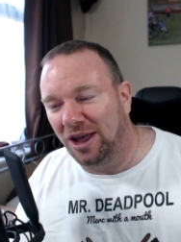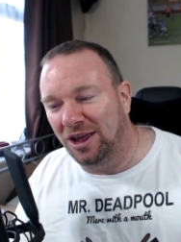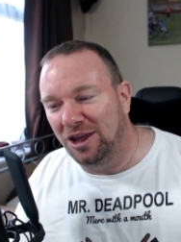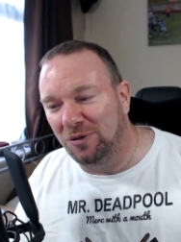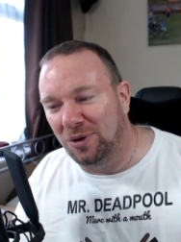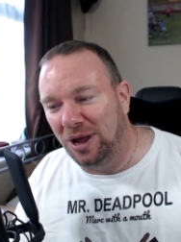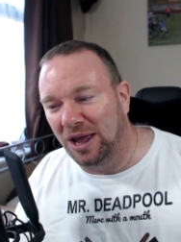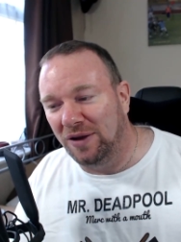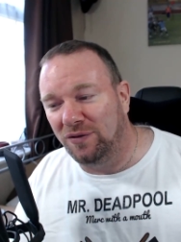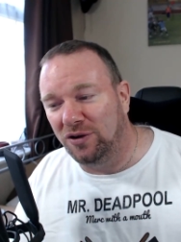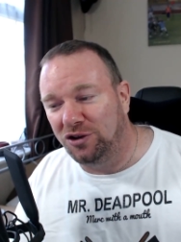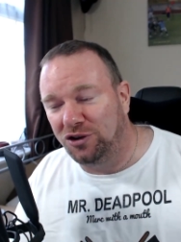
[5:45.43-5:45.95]
tell
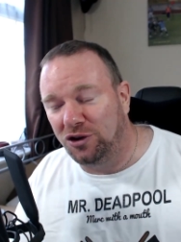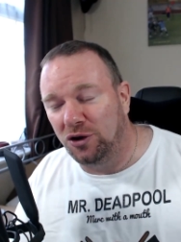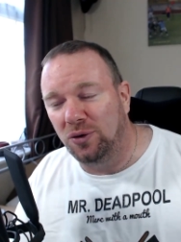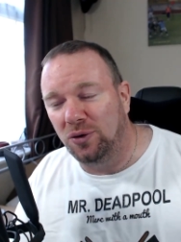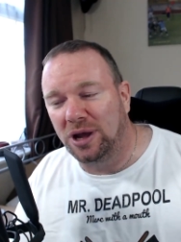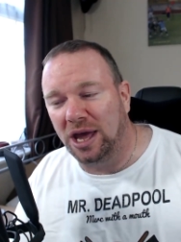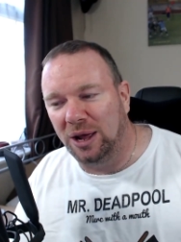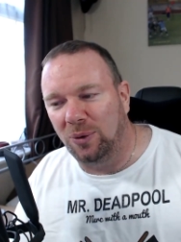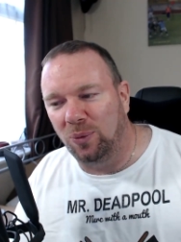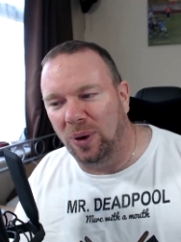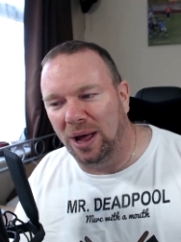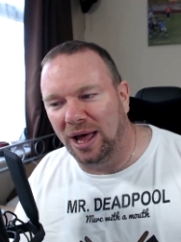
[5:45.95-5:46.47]
you, if you do
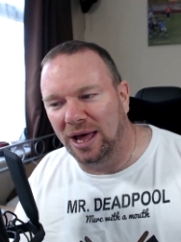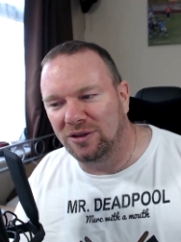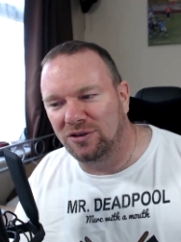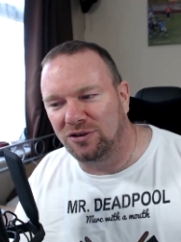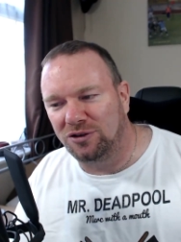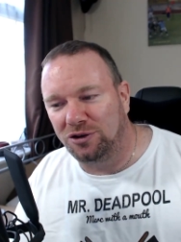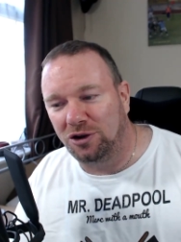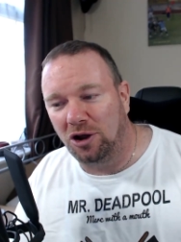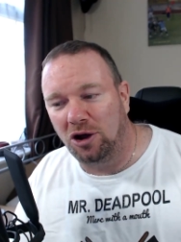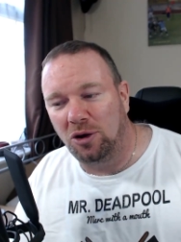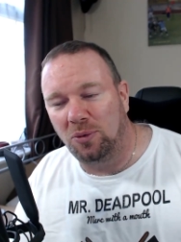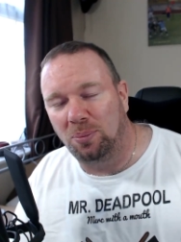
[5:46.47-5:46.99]
get it
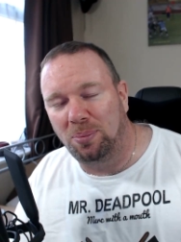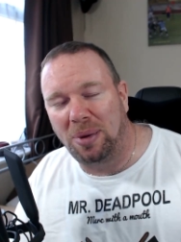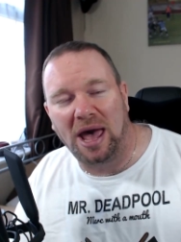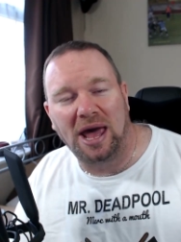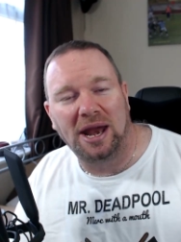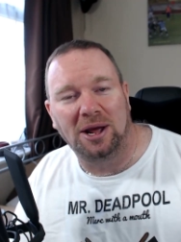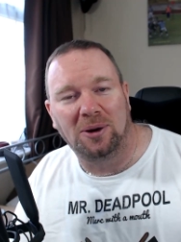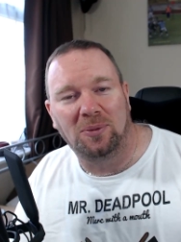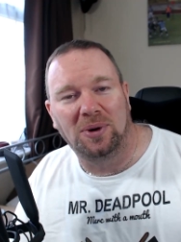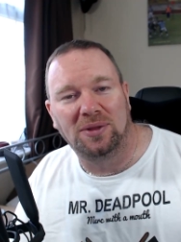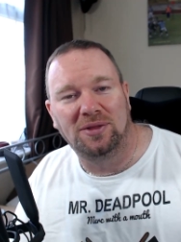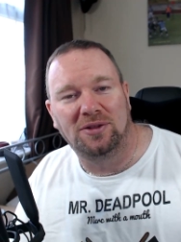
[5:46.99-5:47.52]
wet, don't
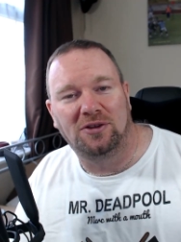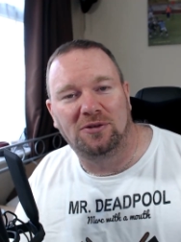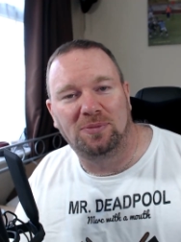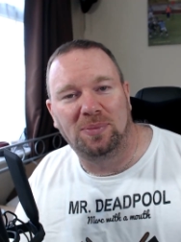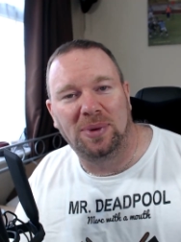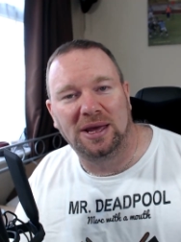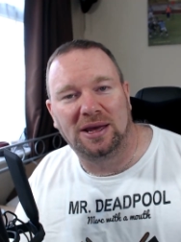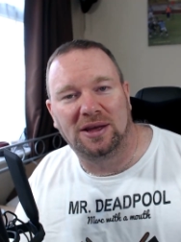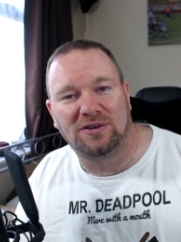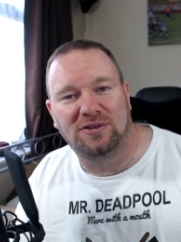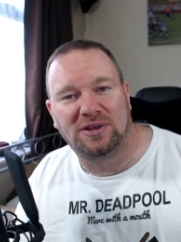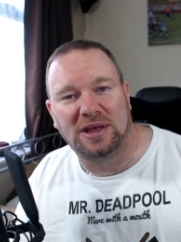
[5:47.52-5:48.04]
panic when the
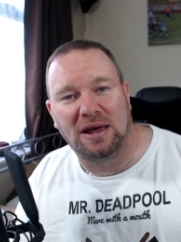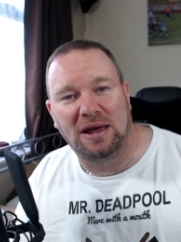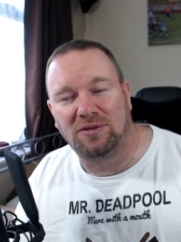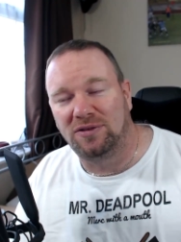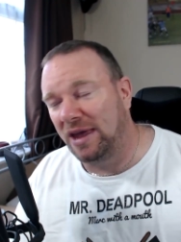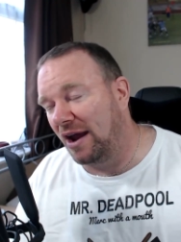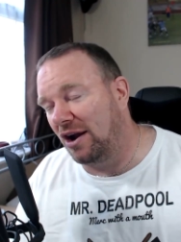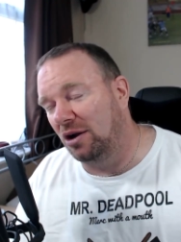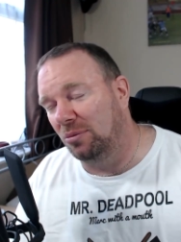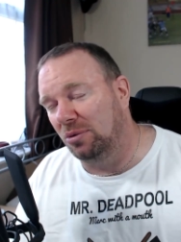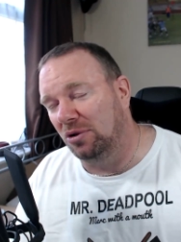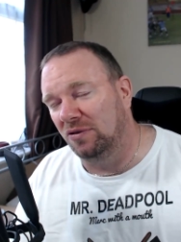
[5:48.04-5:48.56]
speakers sound
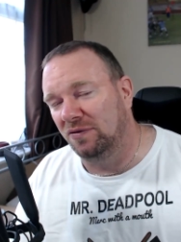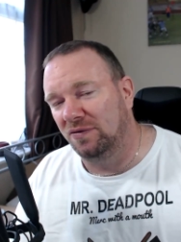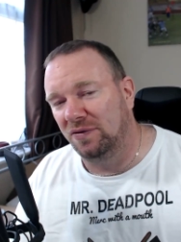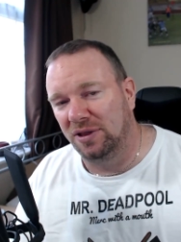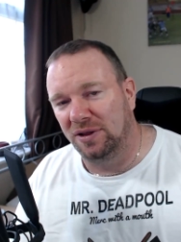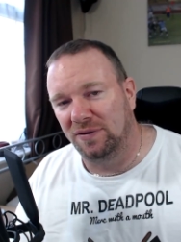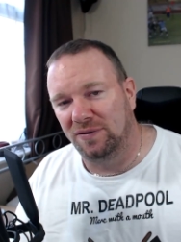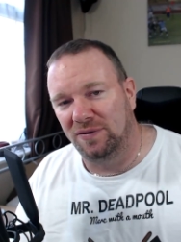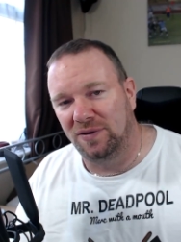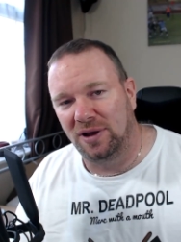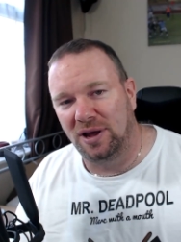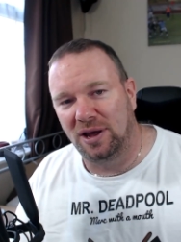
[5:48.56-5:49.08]
terrible
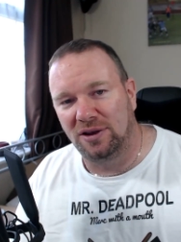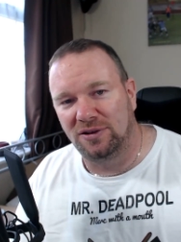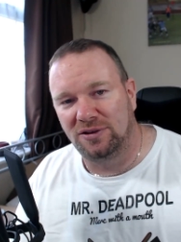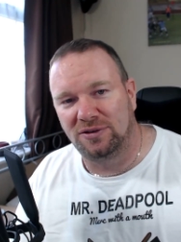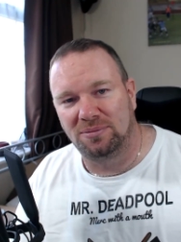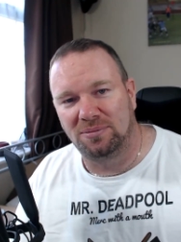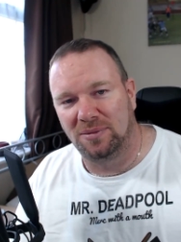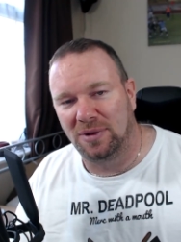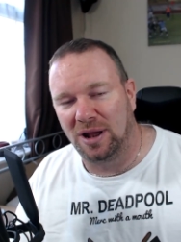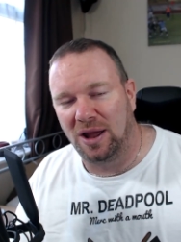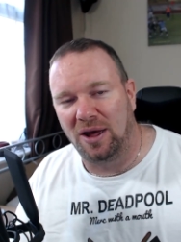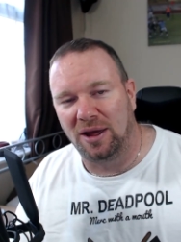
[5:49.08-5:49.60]
for the
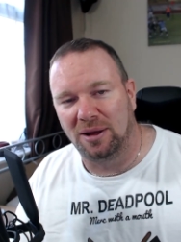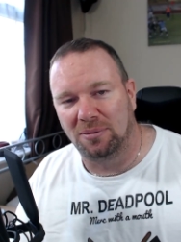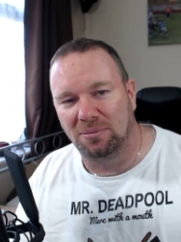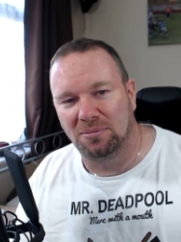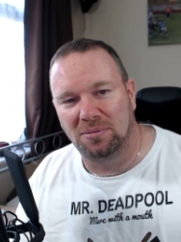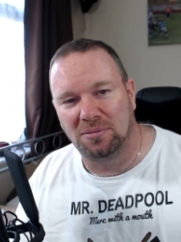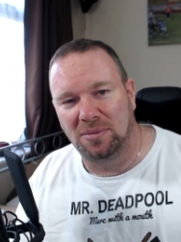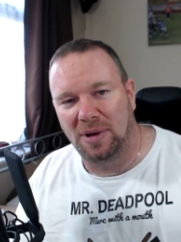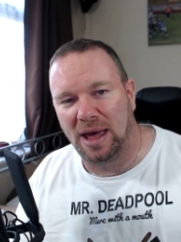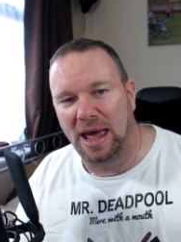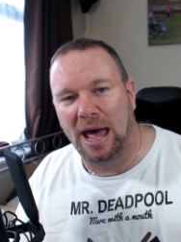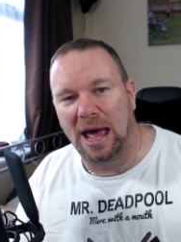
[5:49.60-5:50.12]
first like
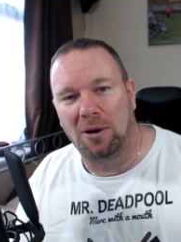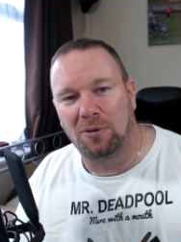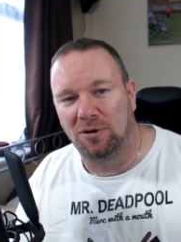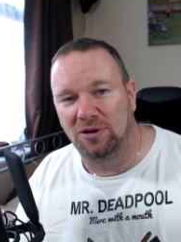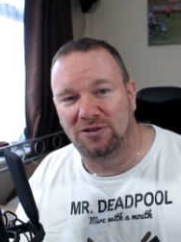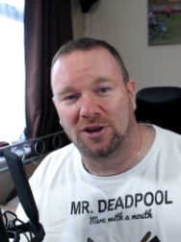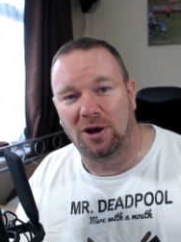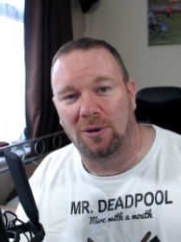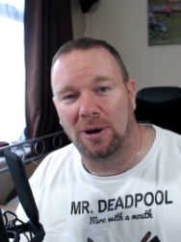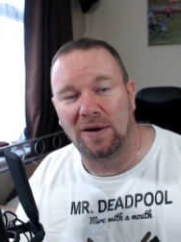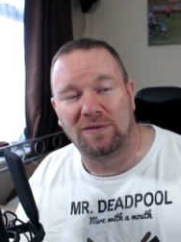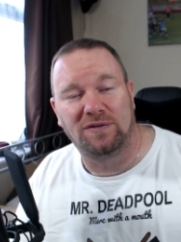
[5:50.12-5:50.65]
hour or
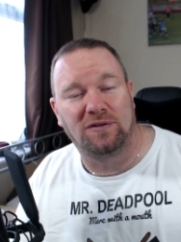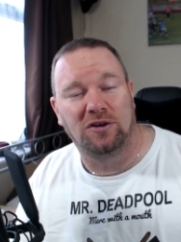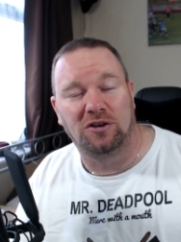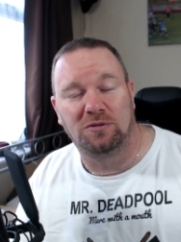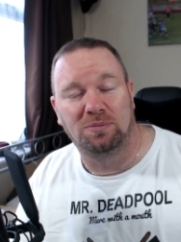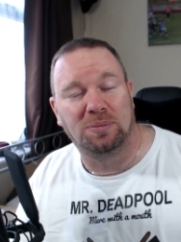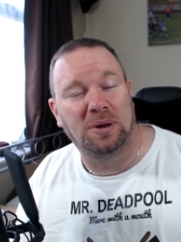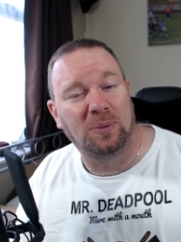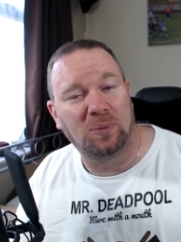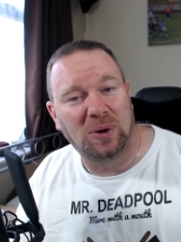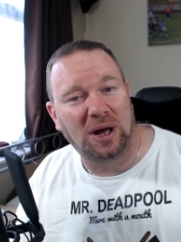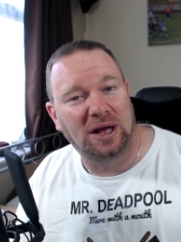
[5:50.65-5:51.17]
so after
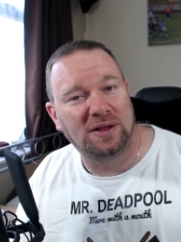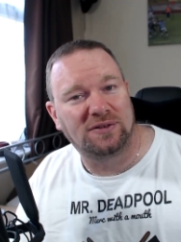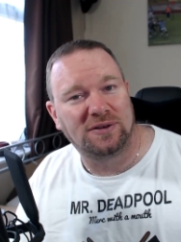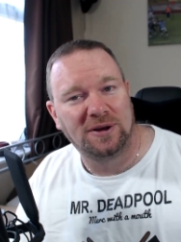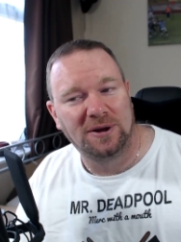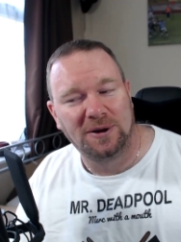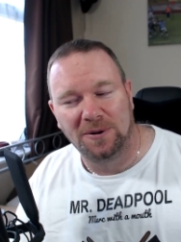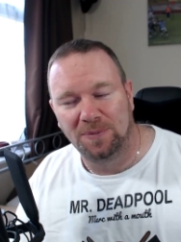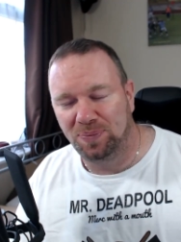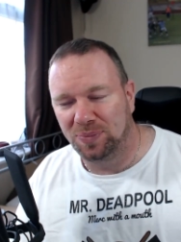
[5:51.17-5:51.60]
it's been wet.